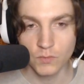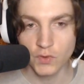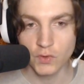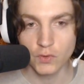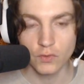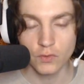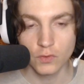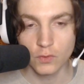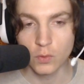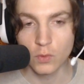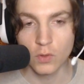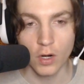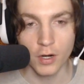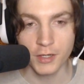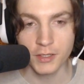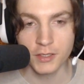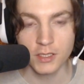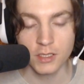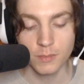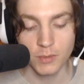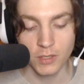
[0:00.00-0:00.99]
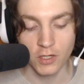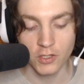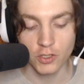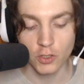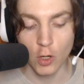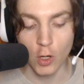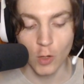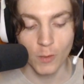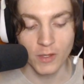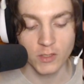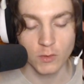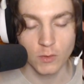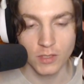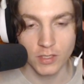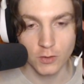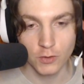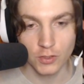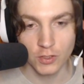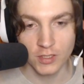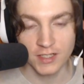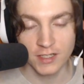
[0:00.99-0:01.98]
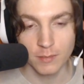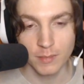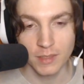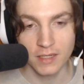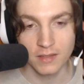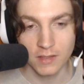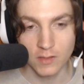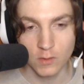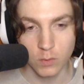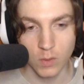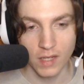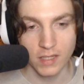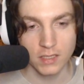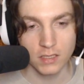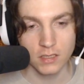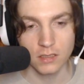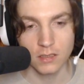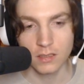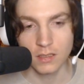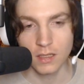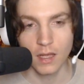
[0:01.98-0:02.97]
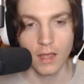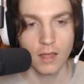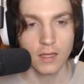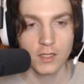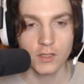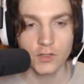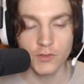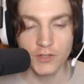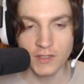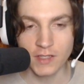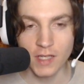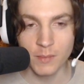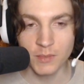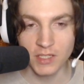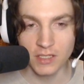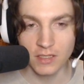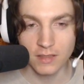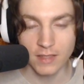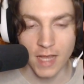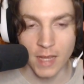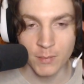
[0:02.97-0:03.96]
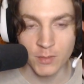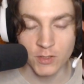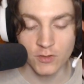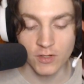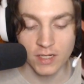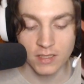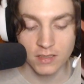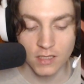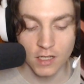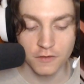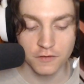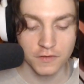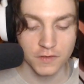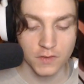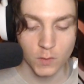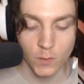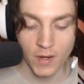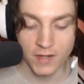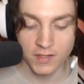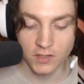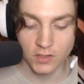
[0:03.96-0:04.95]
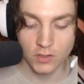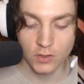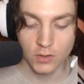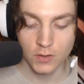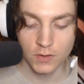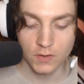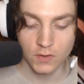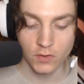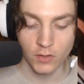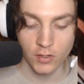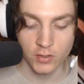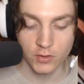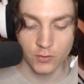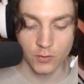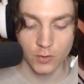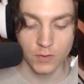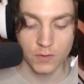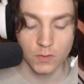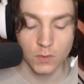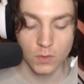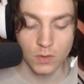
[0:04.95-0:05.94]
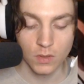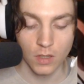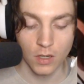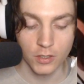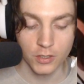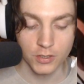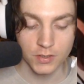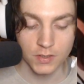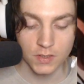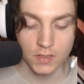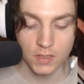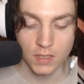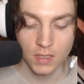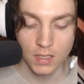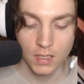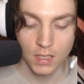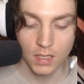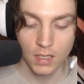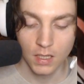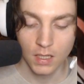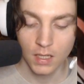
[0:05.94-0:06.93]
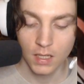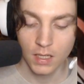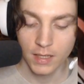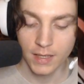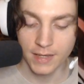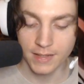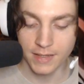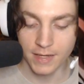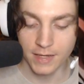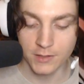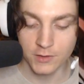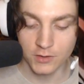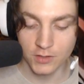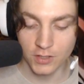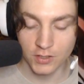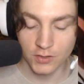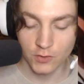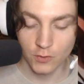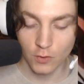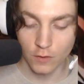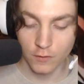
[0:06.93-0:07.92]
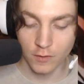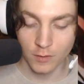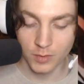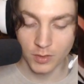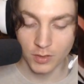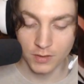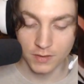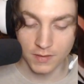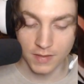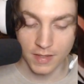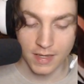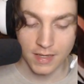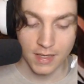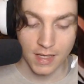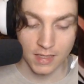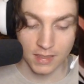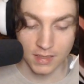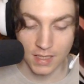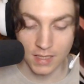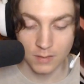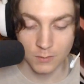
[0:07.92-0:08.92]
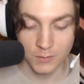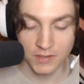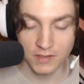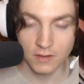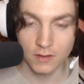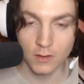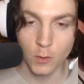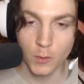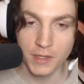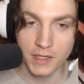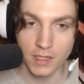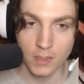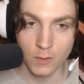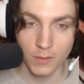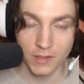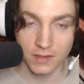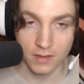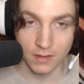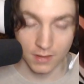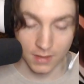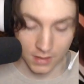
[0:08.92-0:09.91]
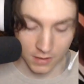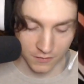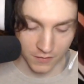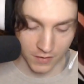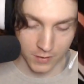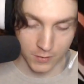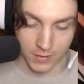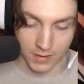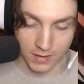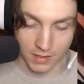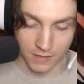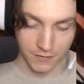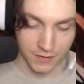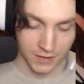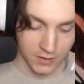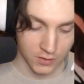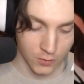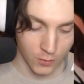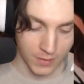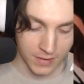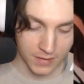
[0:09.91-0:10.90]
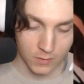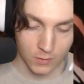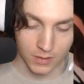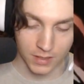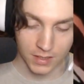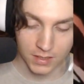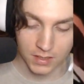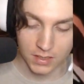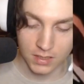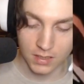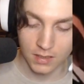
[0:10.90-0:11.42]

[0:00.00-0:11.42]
2 cards, because you always want to use your leader ability twice. 3 times in a game is really tough. Twice is good, so you draw 2 cards, and then you just draw from your thing. And then with the Queen and with the Khalifa, you can definitely draw into this.